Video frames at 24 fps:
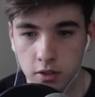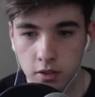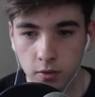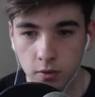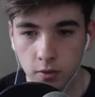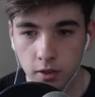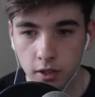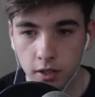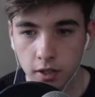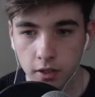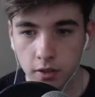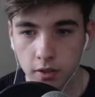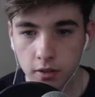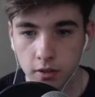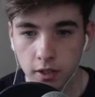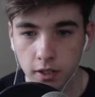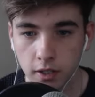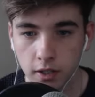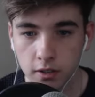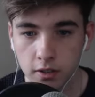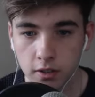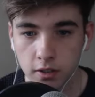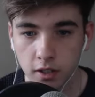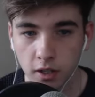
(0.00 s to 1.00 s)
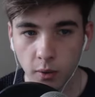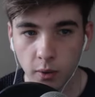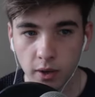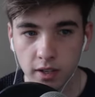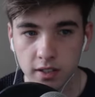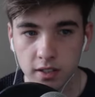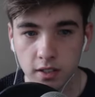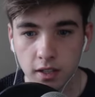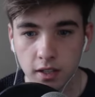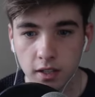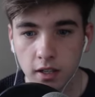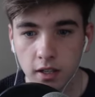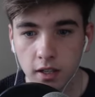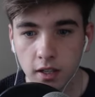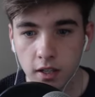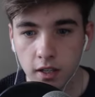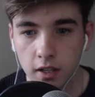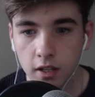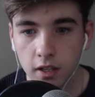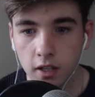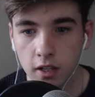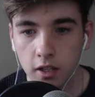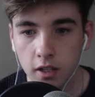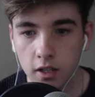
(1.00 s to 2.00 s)
not really a good thing to do, is it?
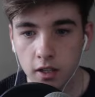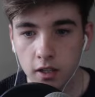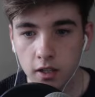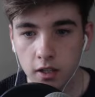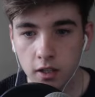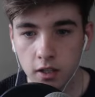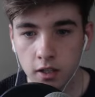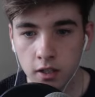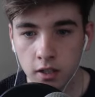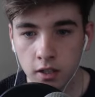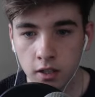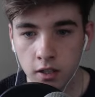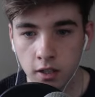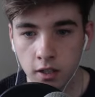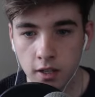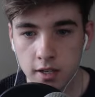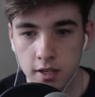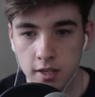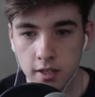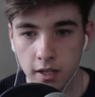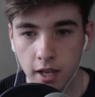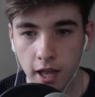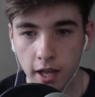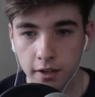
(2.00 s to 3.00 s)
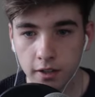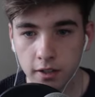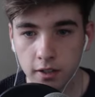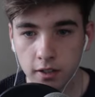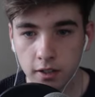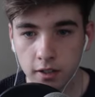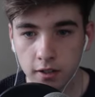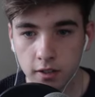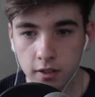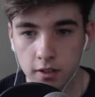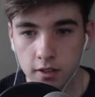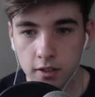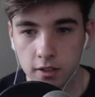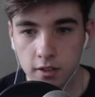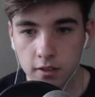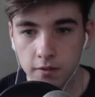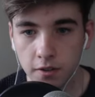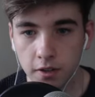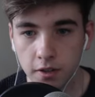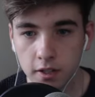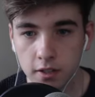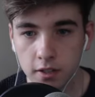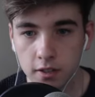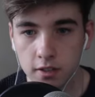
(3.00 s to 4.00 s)
Look at this lad. Thinks he's
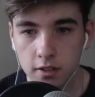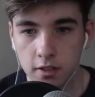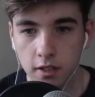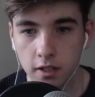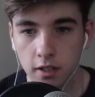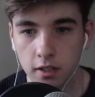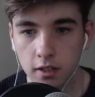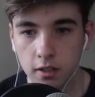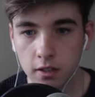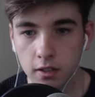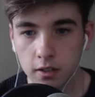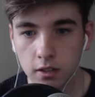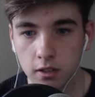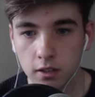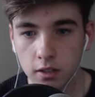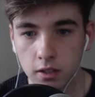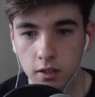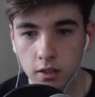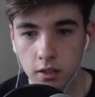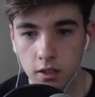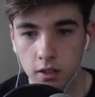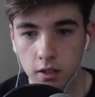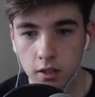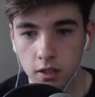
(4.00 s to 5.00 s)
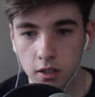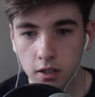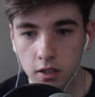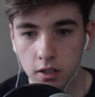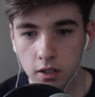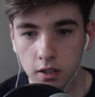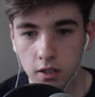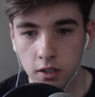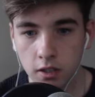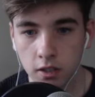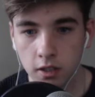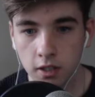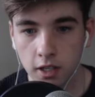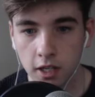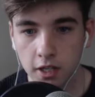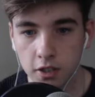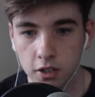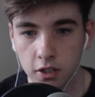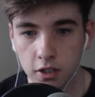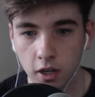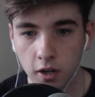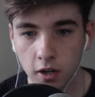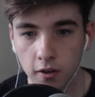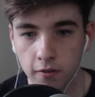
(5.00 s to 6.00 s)
fucking sick. Look that
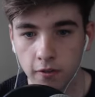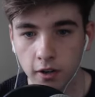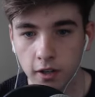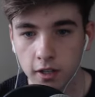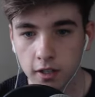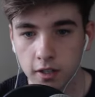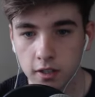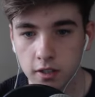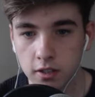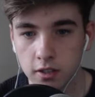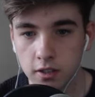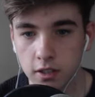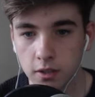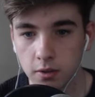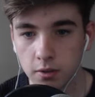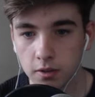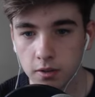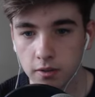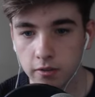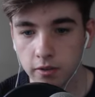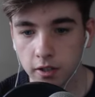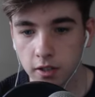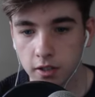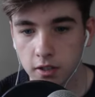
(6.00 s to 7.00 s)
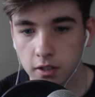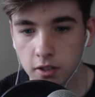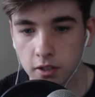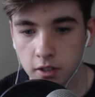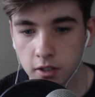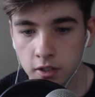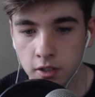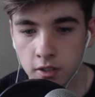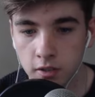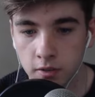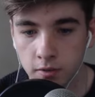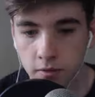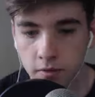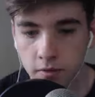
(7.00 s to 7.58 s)
shit. I'll fucking steal your fucking shit.